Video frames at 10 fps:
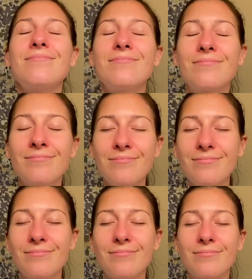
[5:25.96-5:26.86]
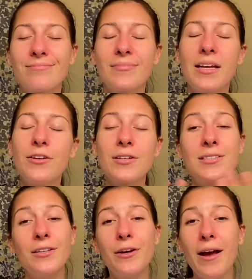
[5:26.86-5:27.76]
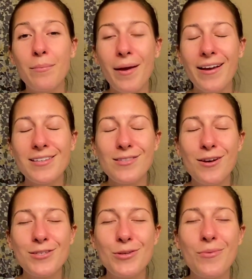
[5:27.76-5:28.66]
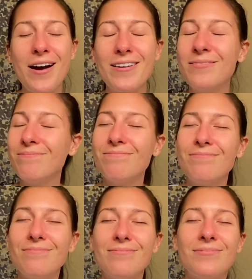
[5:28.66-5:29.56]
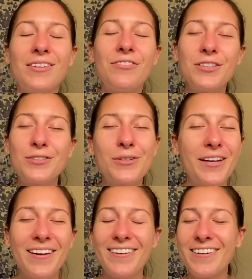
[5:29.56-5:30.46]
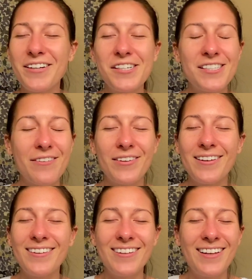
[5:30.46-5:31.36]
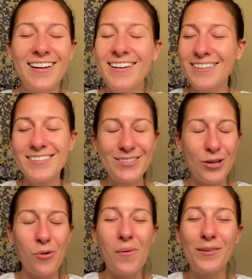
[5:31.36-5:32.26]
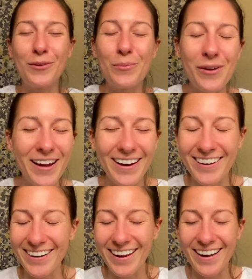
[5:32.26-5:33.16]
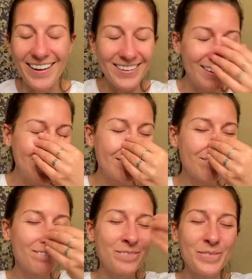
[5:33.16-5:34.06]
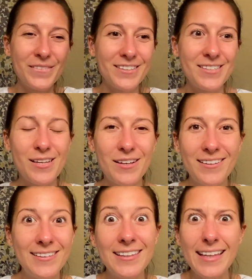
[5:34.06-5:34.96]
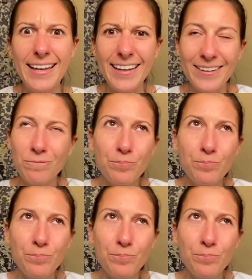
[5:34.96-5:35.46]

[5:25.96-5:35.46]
And you can tilt your head back as long as you want. I feel so good, nourished. I feel so well lubricated and just clean,